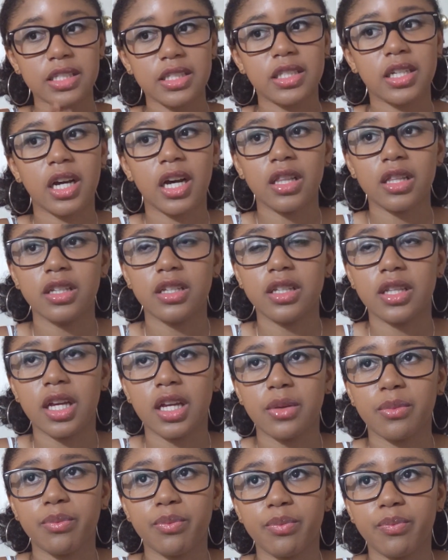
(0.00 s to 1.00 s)
solid,
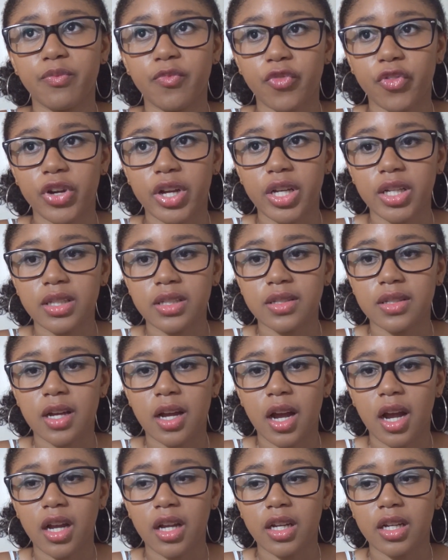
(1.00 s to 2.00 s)
like, friends
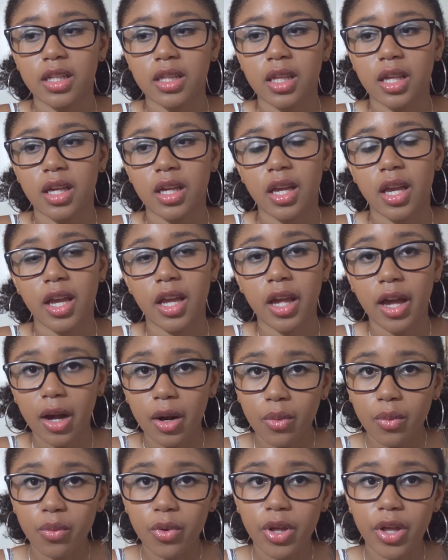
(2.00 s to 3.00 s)
that I could like hang
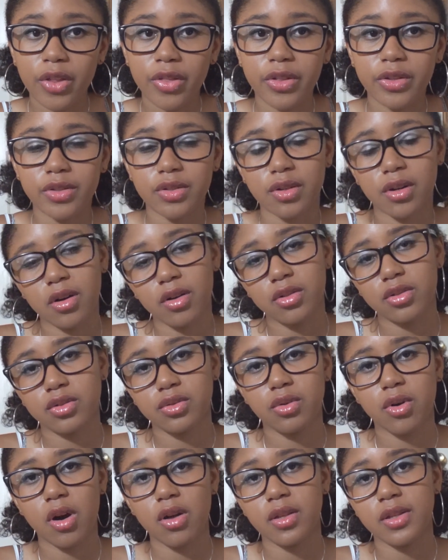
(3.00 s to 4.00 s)
out with and talk
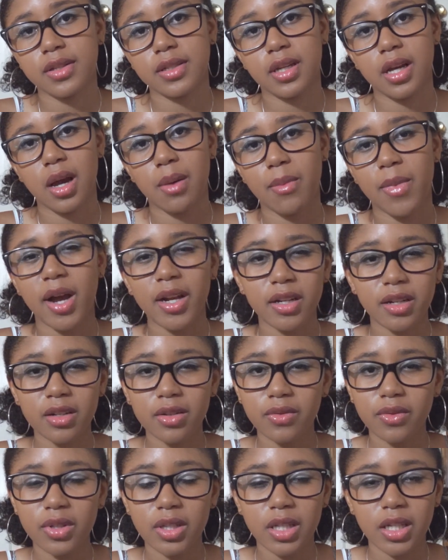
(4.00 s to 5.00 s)
to all the time, I
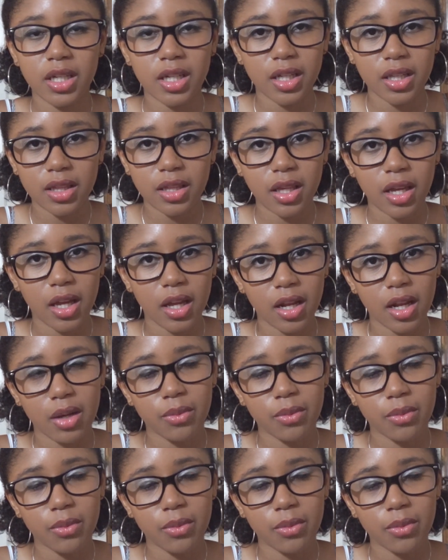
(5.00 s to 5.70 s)
didn't really get that.